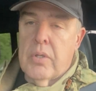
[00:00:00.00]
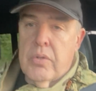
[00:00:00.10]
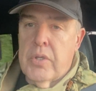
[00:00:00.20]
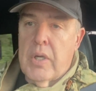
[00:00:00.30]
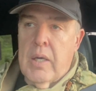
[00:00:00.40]

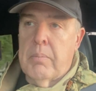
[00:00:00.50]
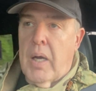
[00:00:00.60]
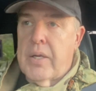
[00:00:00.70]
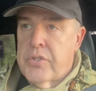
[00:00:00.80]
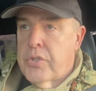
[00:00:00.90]
the
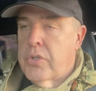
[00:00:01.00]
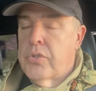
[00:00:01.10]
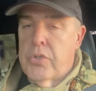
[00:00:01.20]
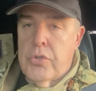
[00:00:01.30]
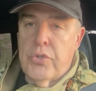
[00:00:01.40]
Donbass, the,
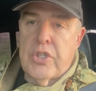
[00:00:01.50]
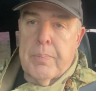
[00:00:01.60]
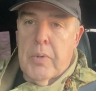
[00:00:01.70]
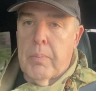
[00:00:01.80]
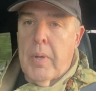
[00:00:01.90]
the two
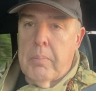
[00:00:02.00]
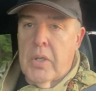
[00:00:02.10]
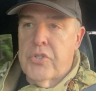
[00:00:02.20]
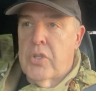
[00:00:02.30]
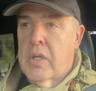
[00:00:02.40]
separate
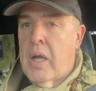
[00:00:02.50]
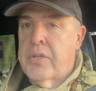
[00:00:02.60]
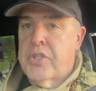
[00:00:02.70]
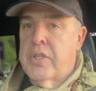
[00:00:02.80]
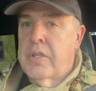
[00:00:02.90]
republics,
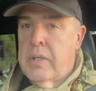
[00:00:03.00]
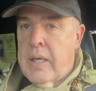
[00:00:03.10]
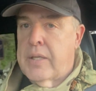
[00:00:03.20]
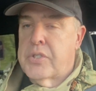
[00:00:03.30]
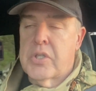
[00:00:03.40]
Lugansk and
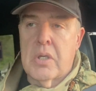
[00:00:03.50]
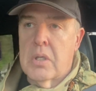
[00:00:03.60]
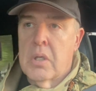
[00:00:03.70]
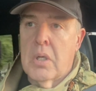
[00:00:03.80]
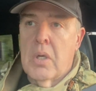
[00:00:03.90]

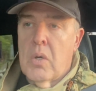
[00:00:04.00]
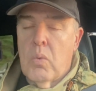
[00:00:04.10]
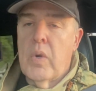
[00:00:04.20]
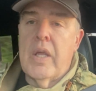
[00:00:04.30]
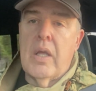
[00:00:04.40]
Donetsk.
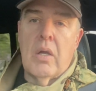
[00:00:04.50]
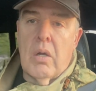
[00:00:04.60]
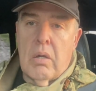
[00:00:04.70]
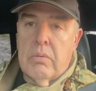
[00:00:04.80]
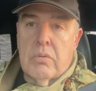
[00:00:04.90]
We
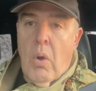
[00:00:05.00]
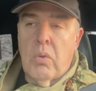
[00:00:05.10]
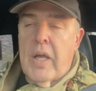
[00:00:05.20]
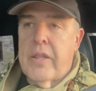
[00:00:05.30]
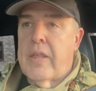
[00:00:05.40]
don't
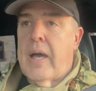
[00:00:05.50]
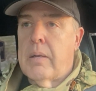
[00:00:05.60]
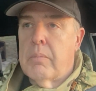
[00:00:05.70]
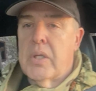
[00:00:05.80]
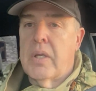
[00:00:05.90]
like
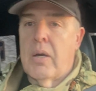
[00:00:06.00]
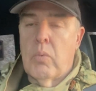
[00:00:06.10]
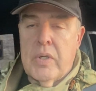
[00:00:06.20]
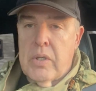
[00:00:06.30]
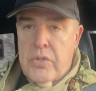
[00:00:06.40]
that, but yet
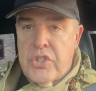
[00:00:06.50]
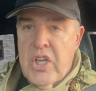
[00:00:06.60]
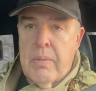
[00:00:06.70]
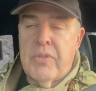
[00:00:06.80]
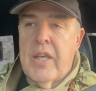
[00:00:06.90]
we did the
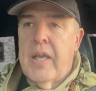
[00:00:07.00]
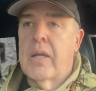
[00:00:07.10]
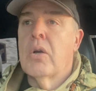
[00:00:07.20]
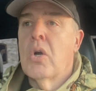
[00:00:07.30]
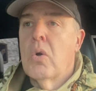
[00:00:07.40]
same thing
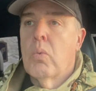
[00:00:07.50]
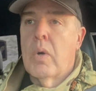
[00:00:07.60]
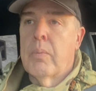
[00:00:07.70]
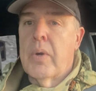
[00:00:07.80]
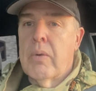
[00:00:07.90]

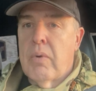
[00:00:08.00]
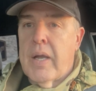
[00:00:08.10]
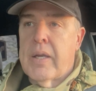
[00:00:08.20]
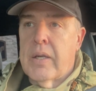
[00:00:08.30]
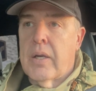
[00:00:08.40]
when we
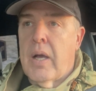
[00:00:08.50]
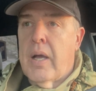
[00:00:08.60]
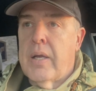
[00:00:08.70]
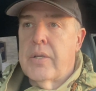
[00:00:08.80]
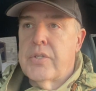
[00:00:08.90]

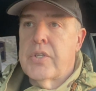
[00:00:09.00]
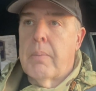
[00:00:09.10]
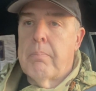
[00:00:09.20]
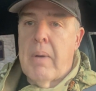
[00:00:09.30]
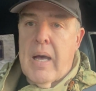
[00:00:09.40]
recognized
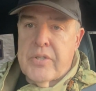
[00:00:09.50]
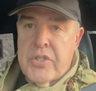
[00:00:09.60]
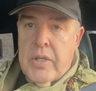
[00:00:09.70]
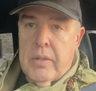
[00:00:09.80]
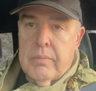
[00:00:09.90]

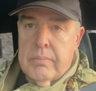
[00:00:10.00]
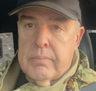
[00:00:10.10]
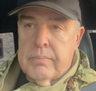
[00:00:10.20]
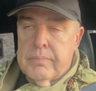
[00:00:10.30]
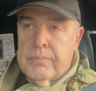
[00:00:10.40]
Bosnia
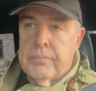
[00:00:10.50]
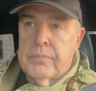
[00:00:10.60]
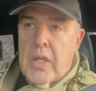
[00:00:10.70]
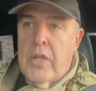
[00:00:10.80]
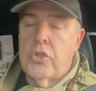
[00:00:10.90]

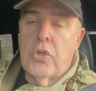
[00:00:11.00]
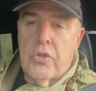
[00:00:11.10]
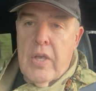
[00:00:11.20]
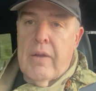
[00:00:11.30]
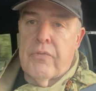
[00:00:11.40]
and took
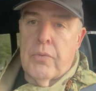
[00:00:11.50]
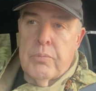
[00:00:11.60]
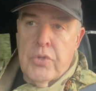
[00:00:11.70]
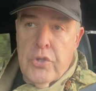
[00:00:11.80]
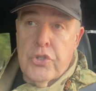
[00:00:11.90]
that from
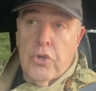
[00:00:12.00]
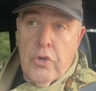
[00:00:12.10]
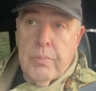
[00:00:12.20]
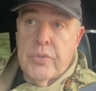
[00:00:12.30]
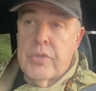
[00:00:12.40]
the
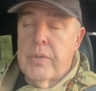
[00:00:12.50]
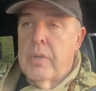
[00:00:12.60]
Serbs.